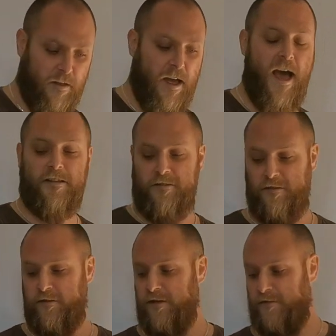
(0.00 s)

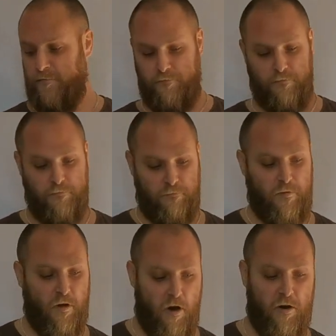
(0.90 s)
has just
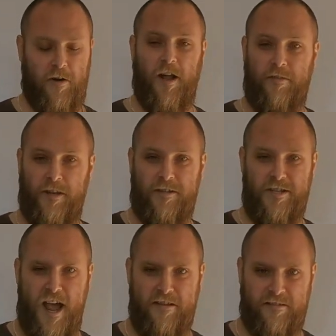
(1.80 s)
gone under the
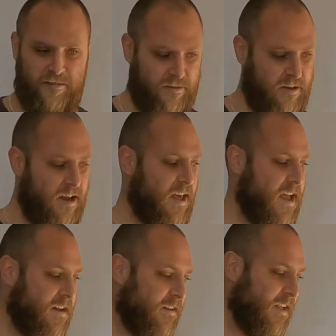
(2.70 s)
chest, and
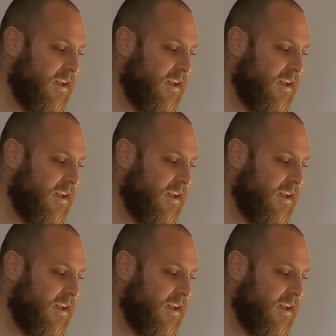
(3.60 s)
then it